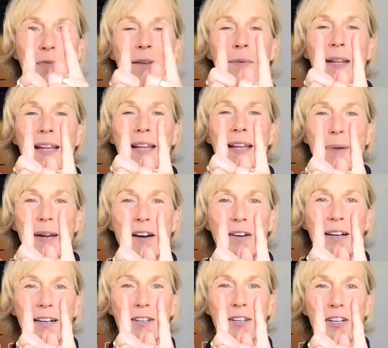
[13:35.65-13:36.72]
And when they're
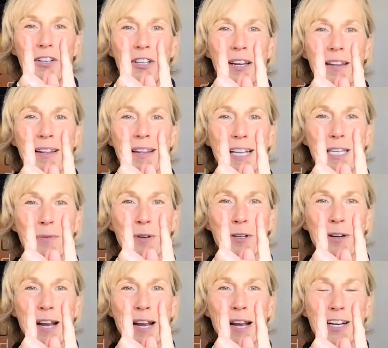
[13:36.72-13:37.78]
parallel to each other, that's when
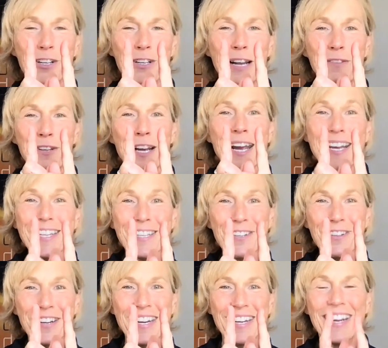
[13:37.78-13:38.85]
you actually have your head
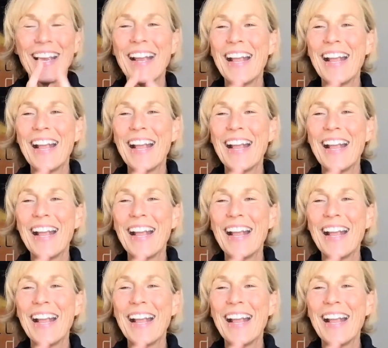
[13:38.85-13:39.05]
straight.